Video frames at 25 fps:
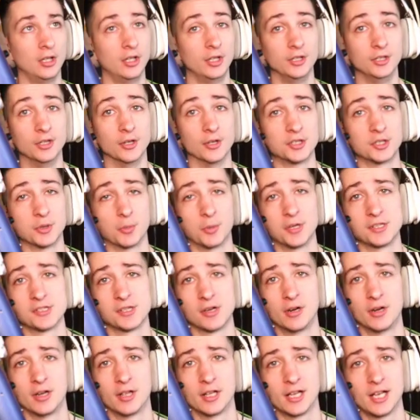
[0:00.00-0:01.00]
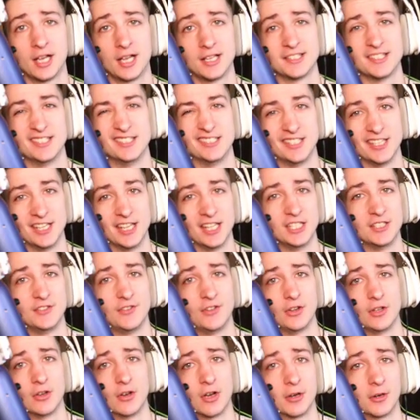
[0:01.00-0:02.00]
Yo, so what is going on, guys? In today's
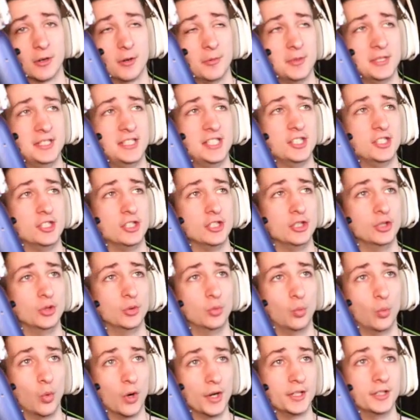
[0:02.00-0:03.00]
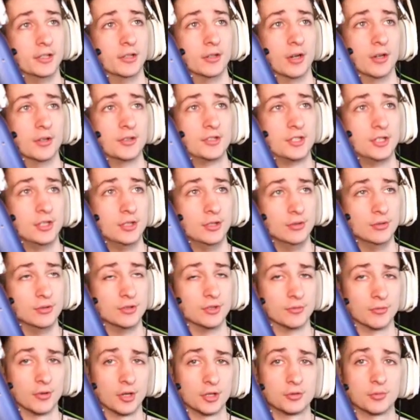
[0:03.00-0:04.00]
video, I'm going to be teaching you what heroes to use
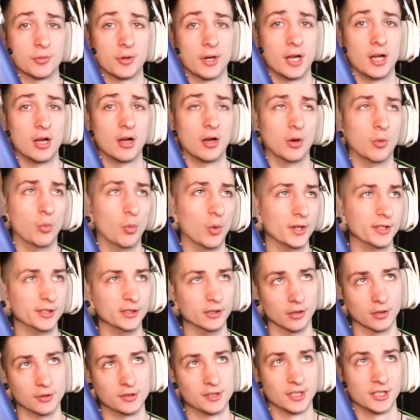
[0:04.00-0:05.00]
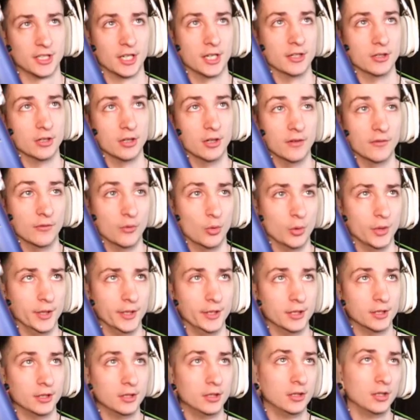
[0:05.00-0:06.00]
in Rush Royale and what heroes to kind of
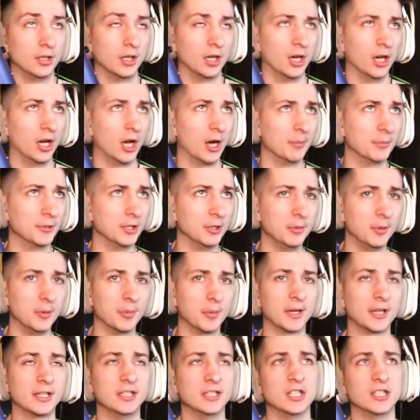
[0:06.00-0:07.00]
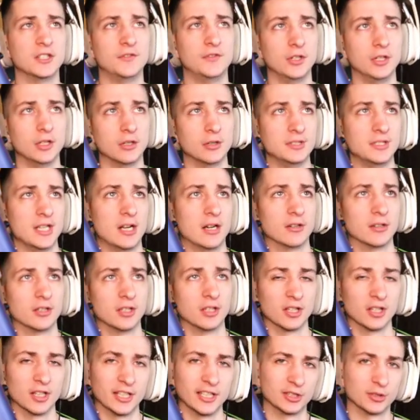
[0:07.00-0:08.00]
avoid. I'm going to be breaking this video down
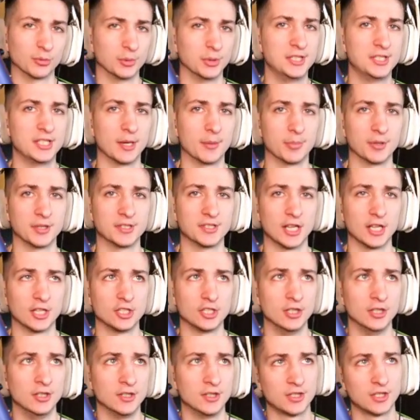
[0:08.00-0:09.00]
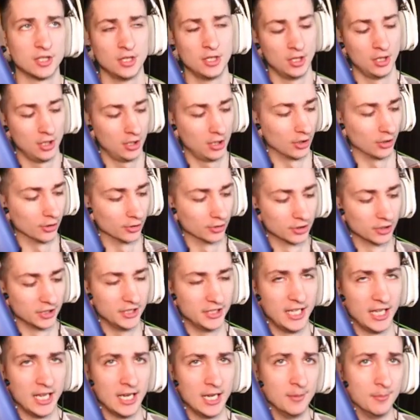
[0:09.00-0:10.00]
into like 3 separate sections: early
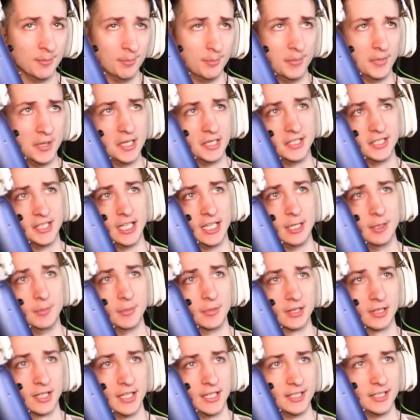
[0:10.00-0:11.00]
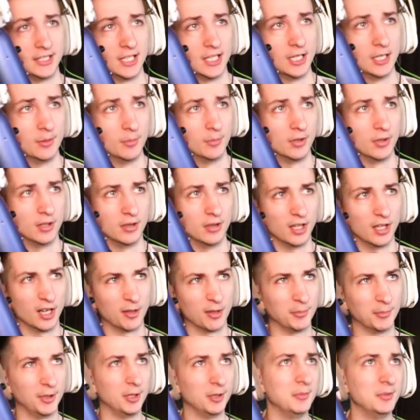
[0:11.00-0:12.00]
game, mid game, and late game. And then I'm
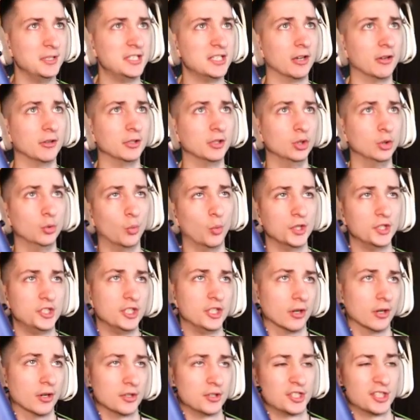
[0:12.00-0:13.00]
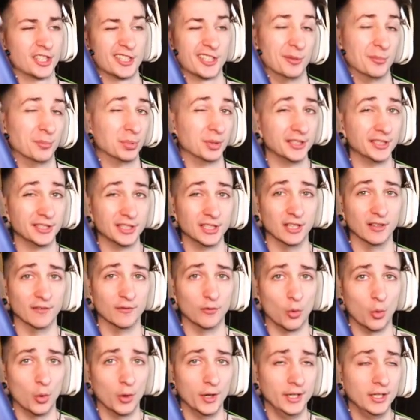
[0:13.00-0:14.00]
going to be telling you which heroes to completely
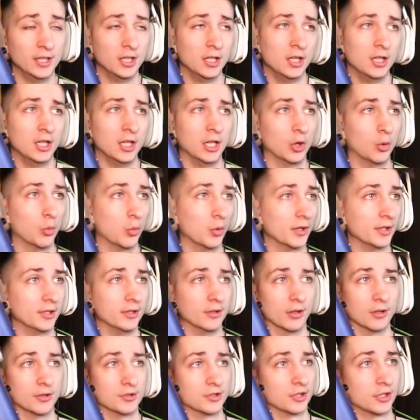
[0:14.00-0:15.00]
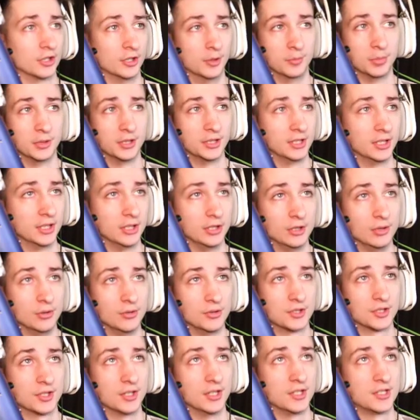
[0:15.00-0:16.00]
avoid and what heroes are completely
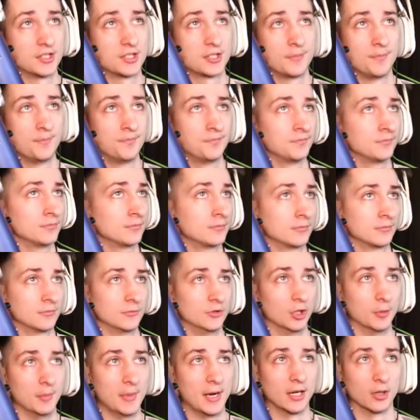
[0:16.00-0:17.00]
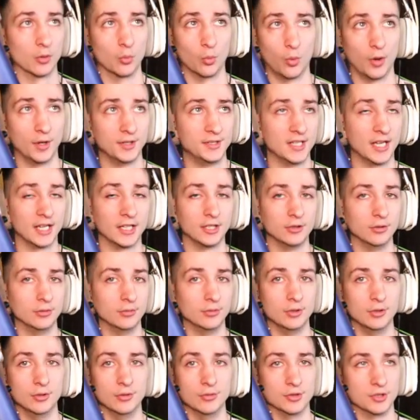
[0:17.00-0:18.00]
useless. No matter what deck you
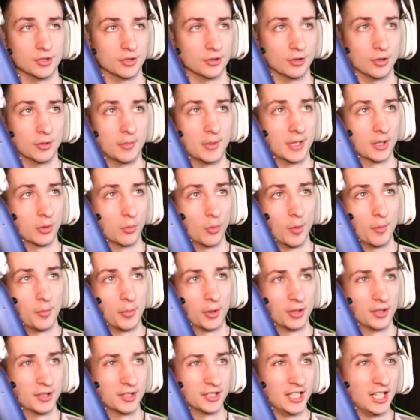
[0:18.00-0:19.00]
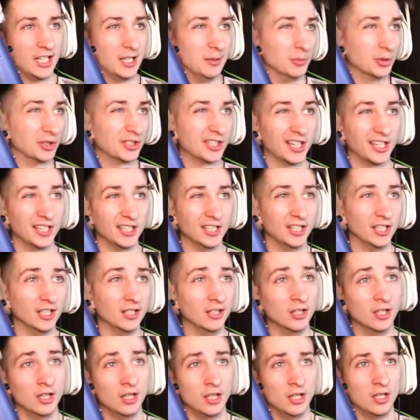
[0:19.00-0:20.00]
use or no matter what part of the game you're kind of
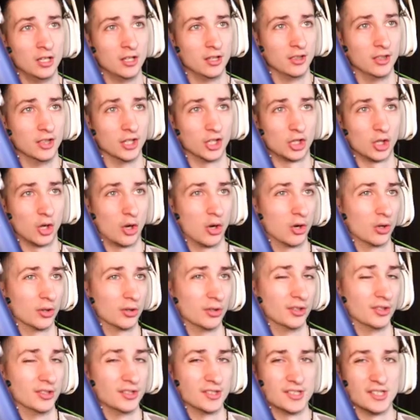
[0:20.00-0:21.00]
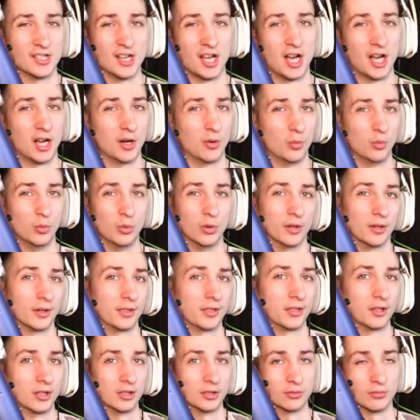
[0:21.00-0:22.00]
in, the card is not worth
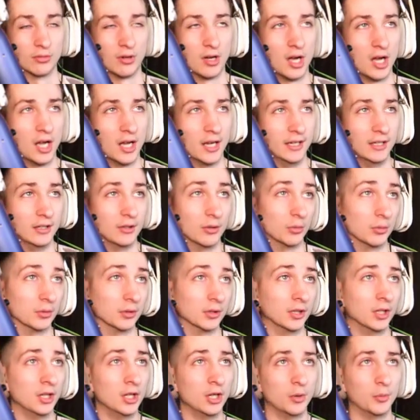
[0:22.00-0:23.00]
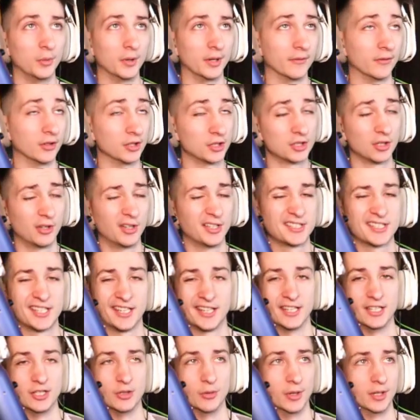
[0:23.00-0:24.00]
the grind or whatever. So let's get
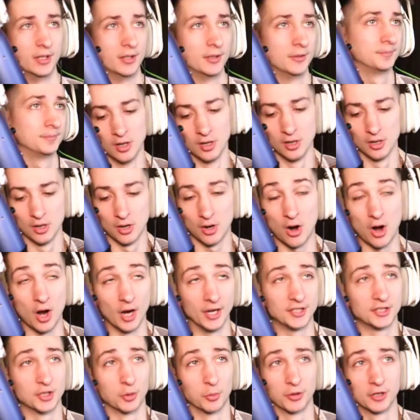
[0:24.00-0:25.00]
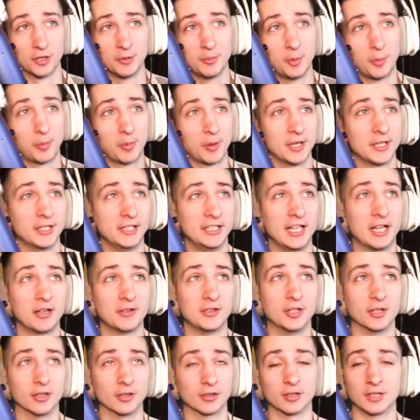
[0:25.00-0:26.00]
into it. Alright, so we're going to be breaking down
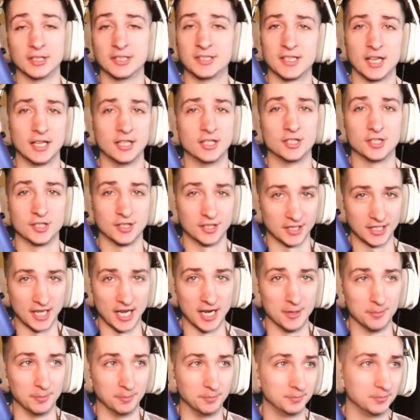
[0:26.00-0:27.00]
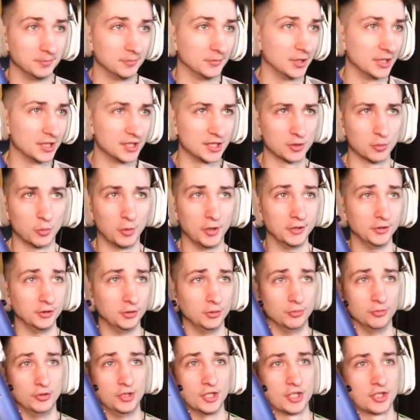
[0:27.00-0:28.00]
the early stages of the game. This is when
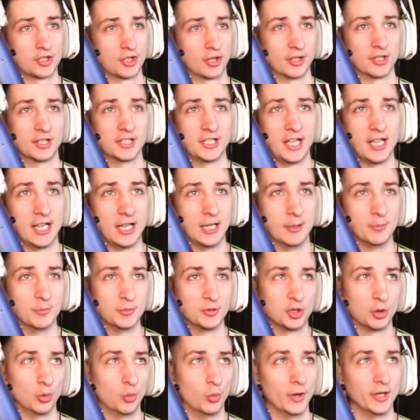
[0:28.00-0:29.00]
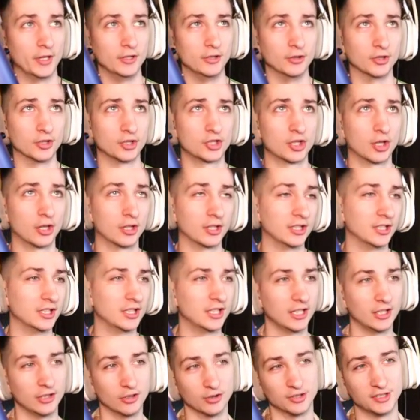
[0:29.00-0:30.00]
you just started the game to when you're starting to
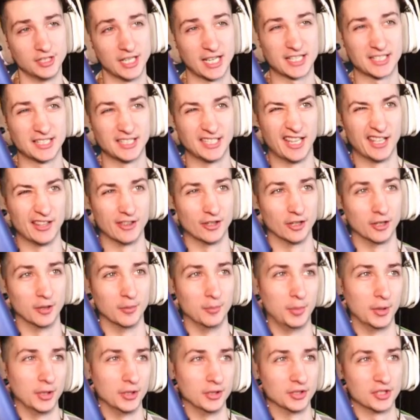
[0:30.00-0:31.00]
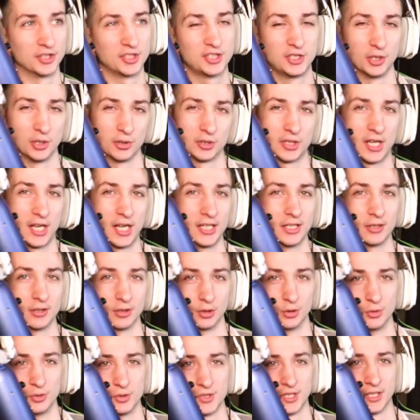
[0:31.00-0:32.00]
get your deck together, but you're still kind of
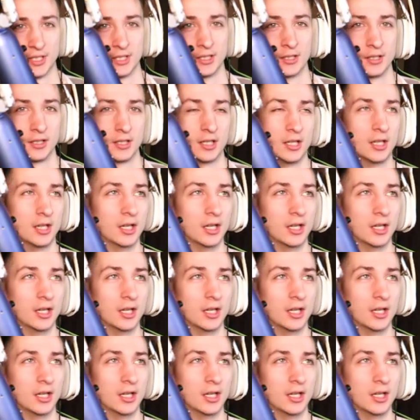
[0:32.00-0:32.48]
losing.